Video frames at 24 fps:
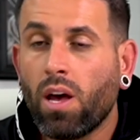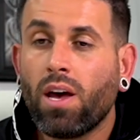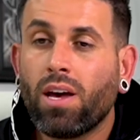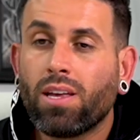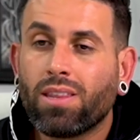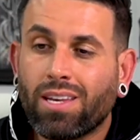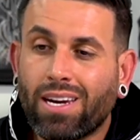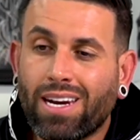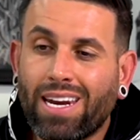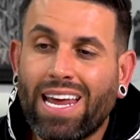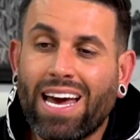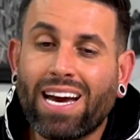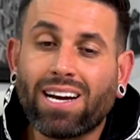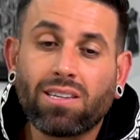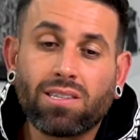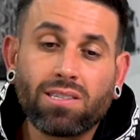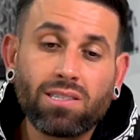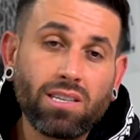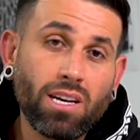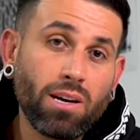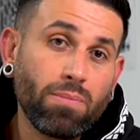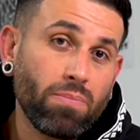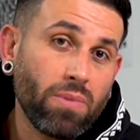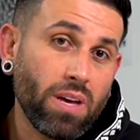The next
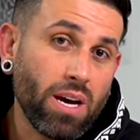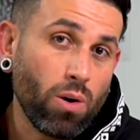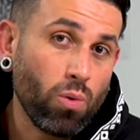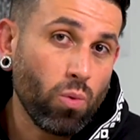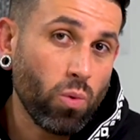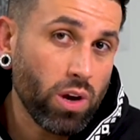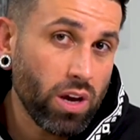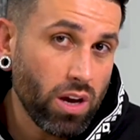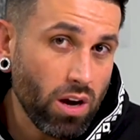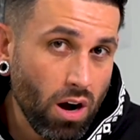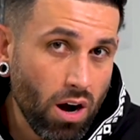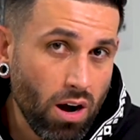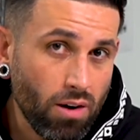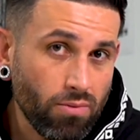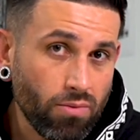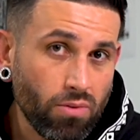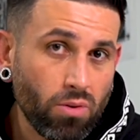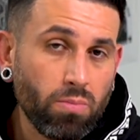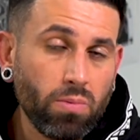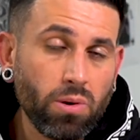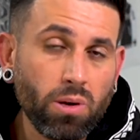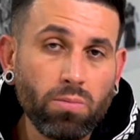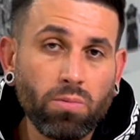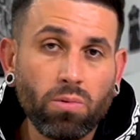step that we offer
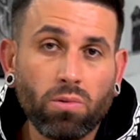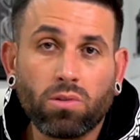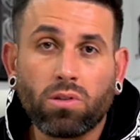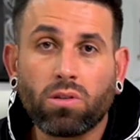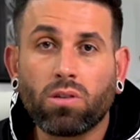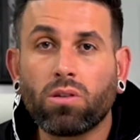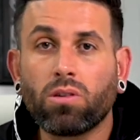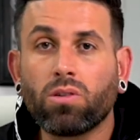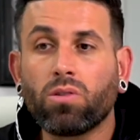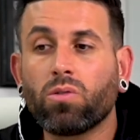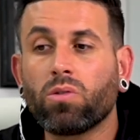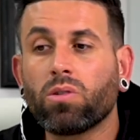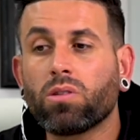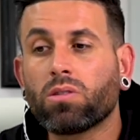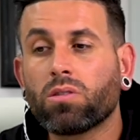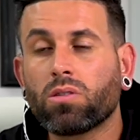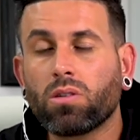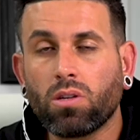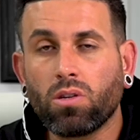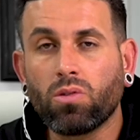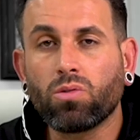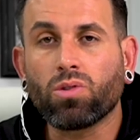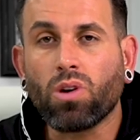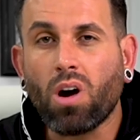people to do is to
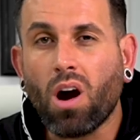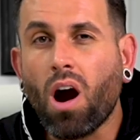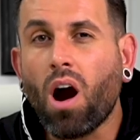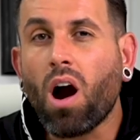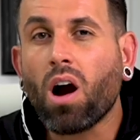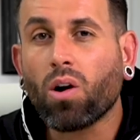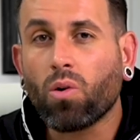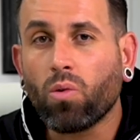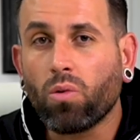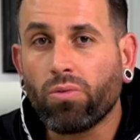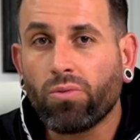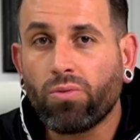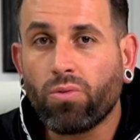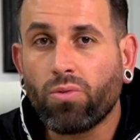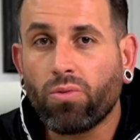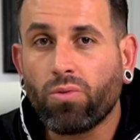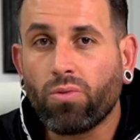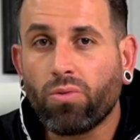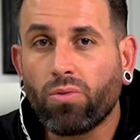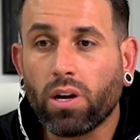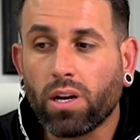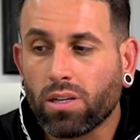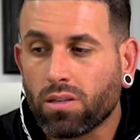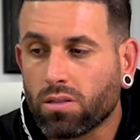use Aquaphor.
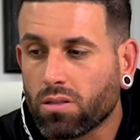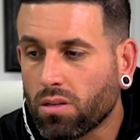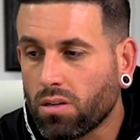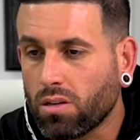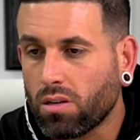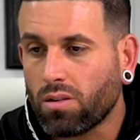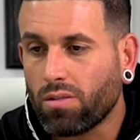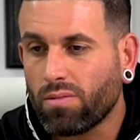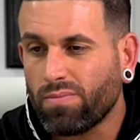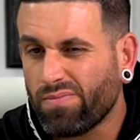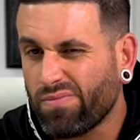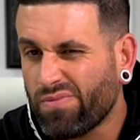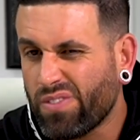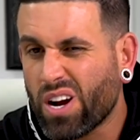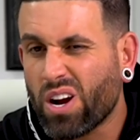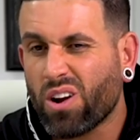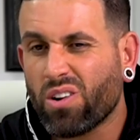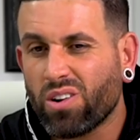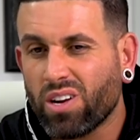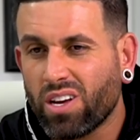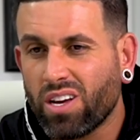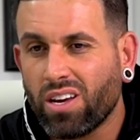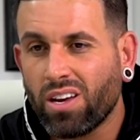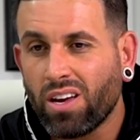It's a
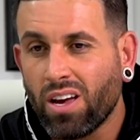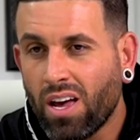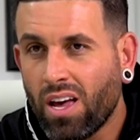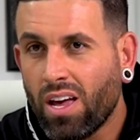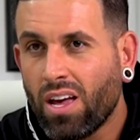very